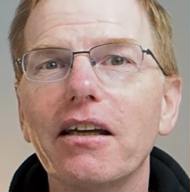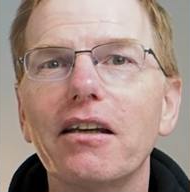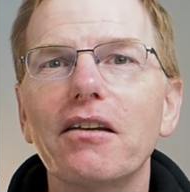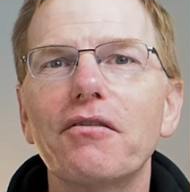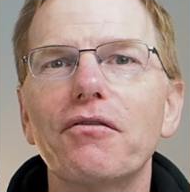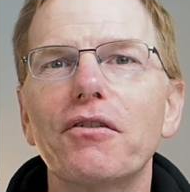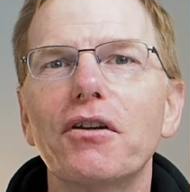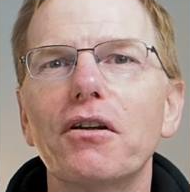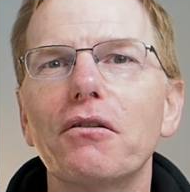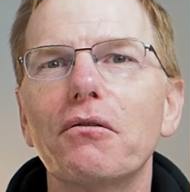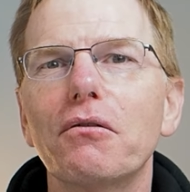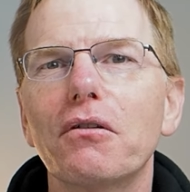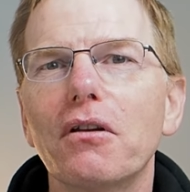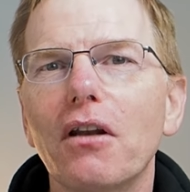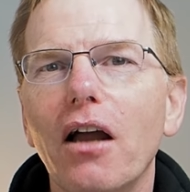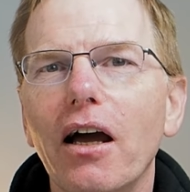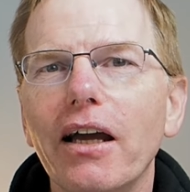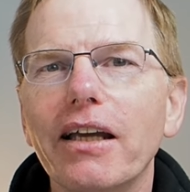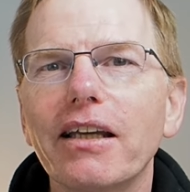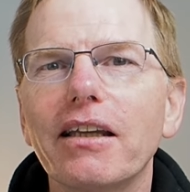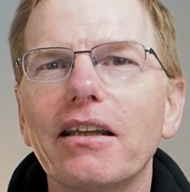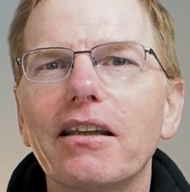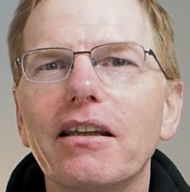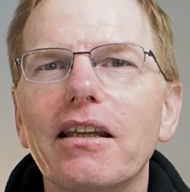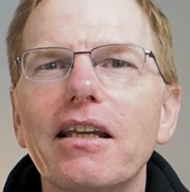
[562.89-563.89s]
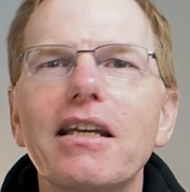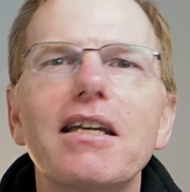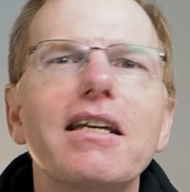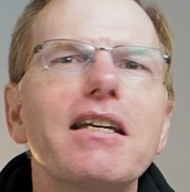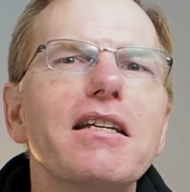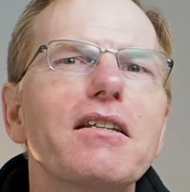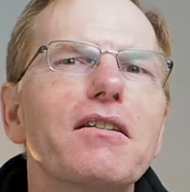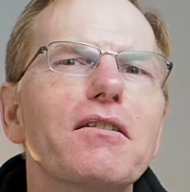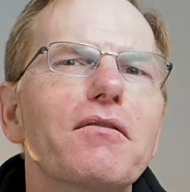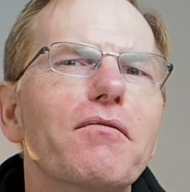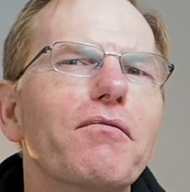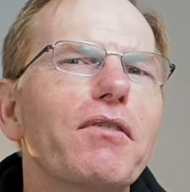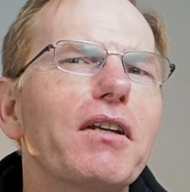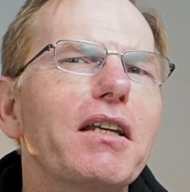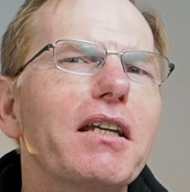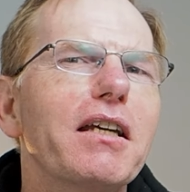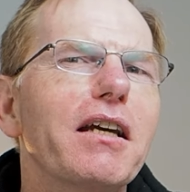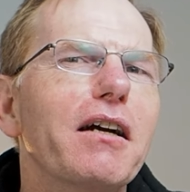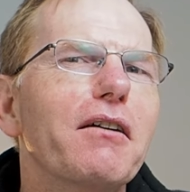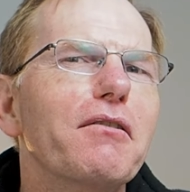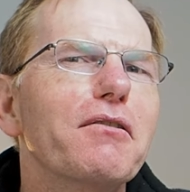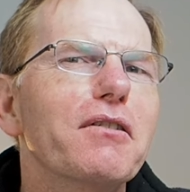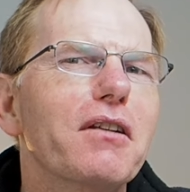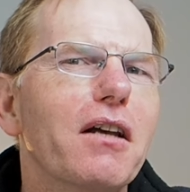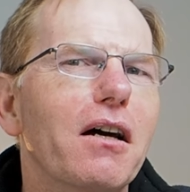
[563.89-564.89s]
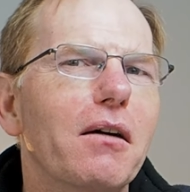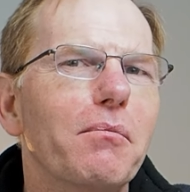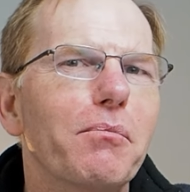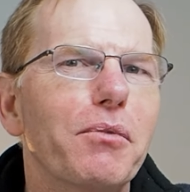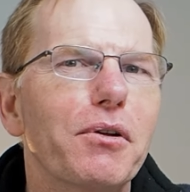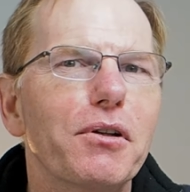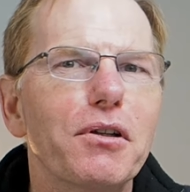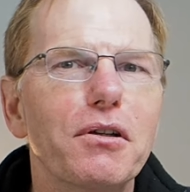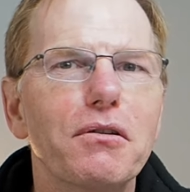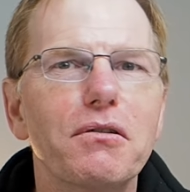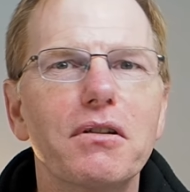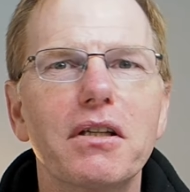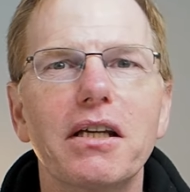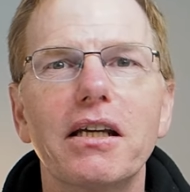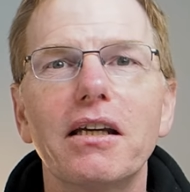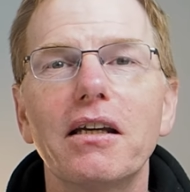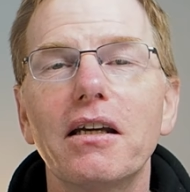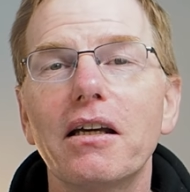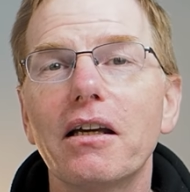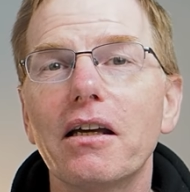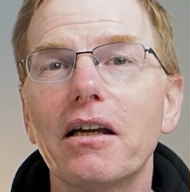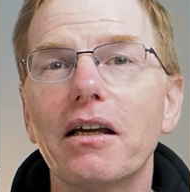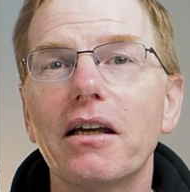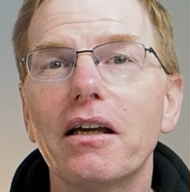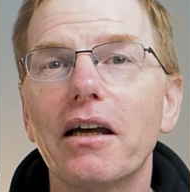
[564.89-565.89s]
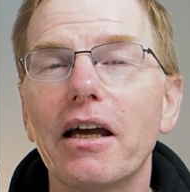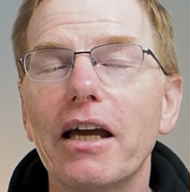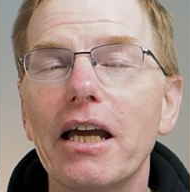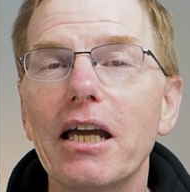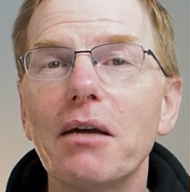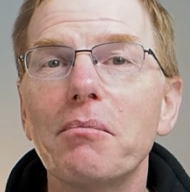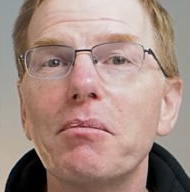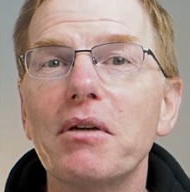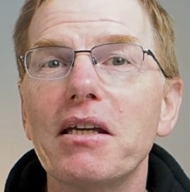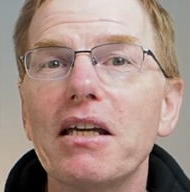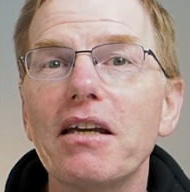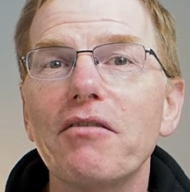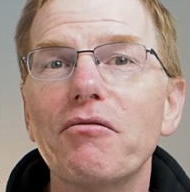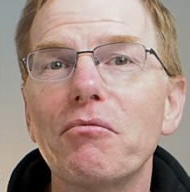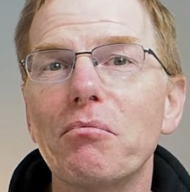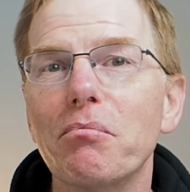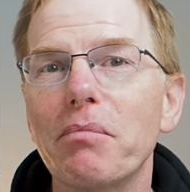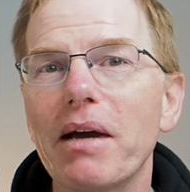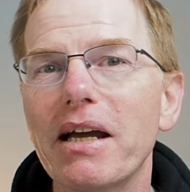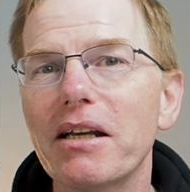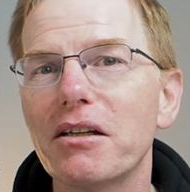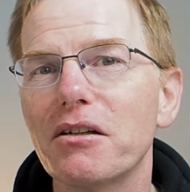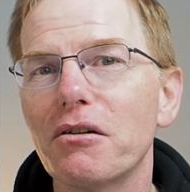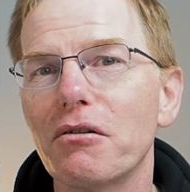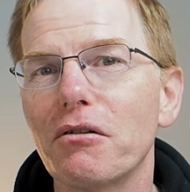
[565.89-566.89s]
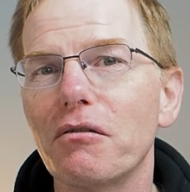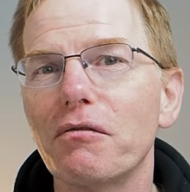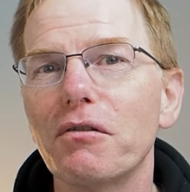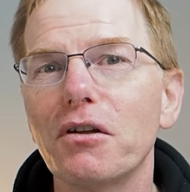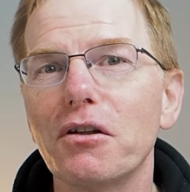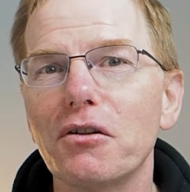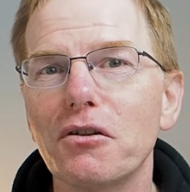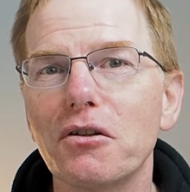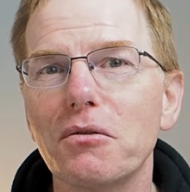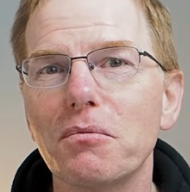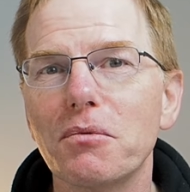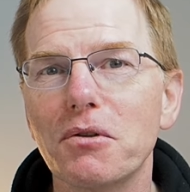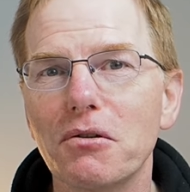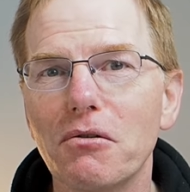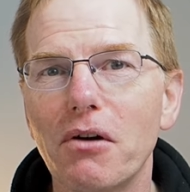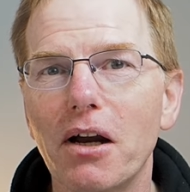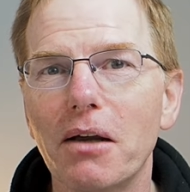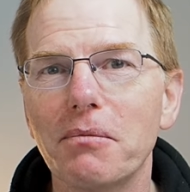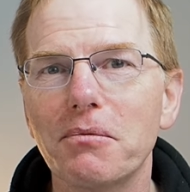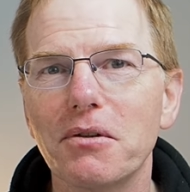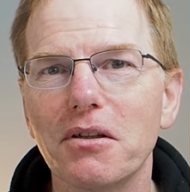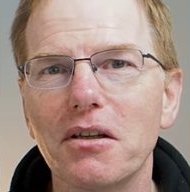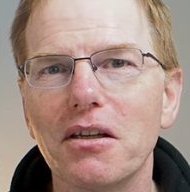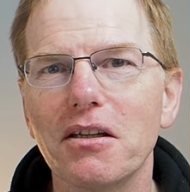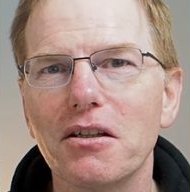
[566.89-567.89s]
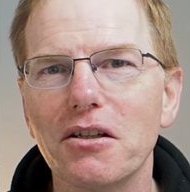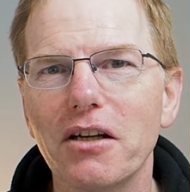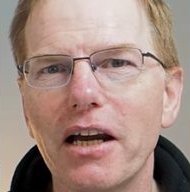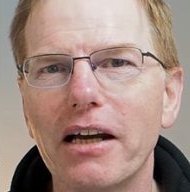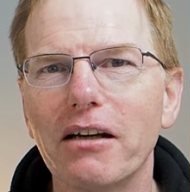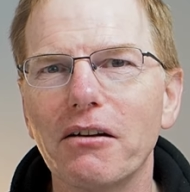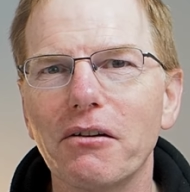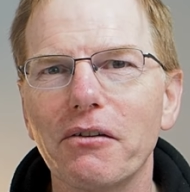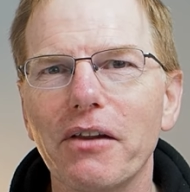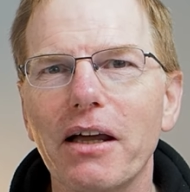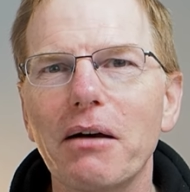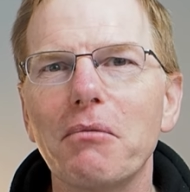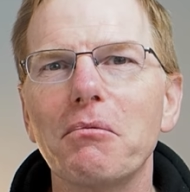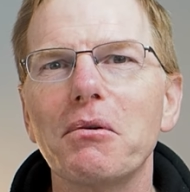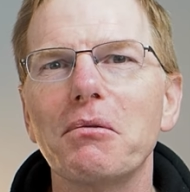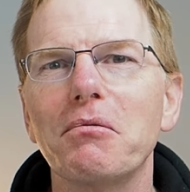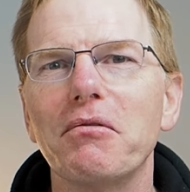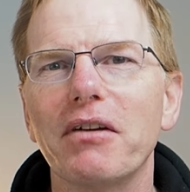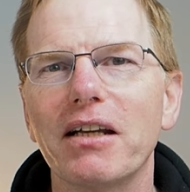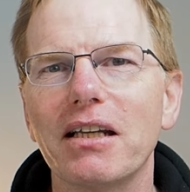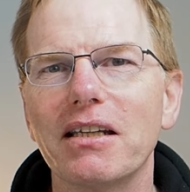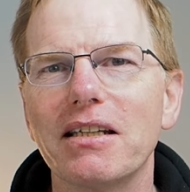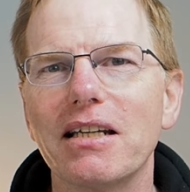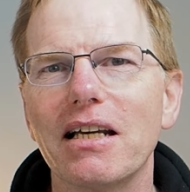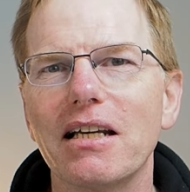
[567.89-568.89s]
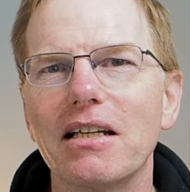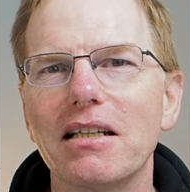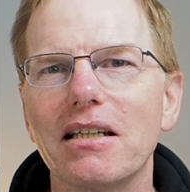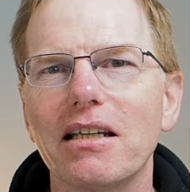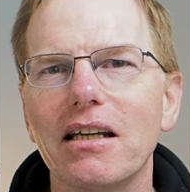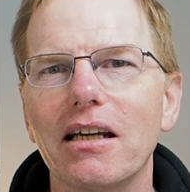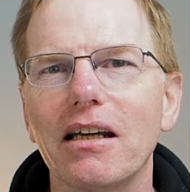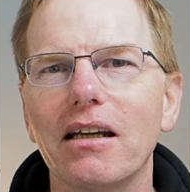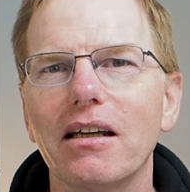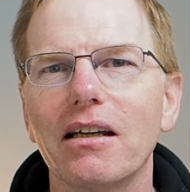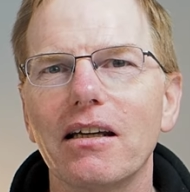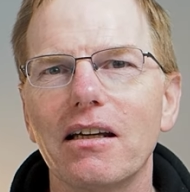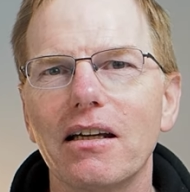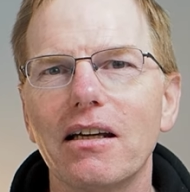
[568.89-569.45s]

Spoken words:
And if you like these videos I'm producing, it'd be even better if you subscribe to the channel. That'd be fantastic.